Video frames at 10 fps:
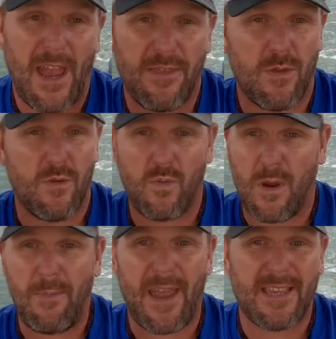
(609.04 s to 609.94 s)
had
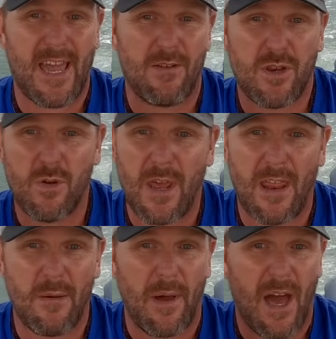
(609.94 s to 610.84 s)
three baits out, two
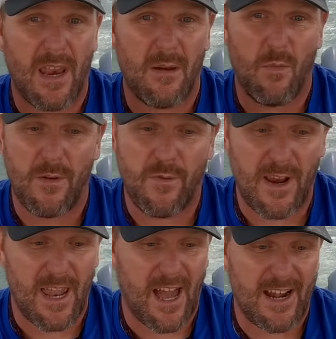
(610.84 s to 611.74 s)
down to the bottom, one
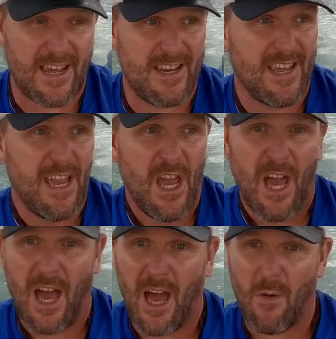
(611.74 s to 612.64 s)
free line in.
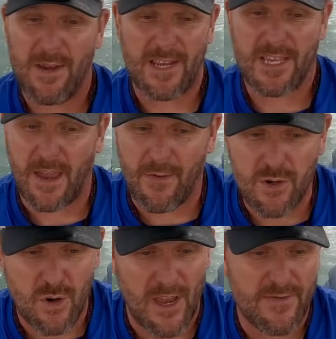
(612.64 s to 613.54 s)
Uh, we did several
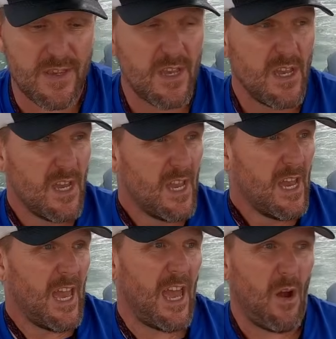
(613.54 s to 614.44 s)
drifts.
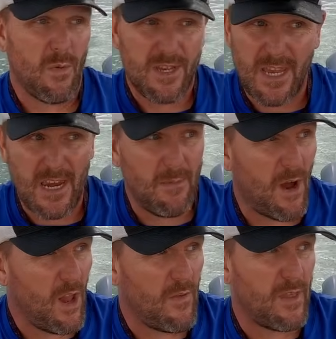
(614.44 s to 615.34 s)
Uh, we're seeing them
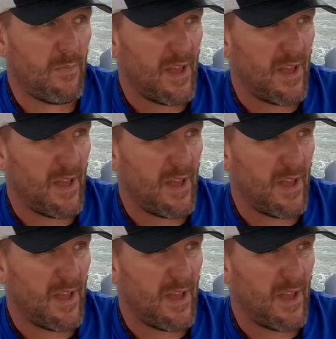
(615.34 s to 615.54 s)
all over the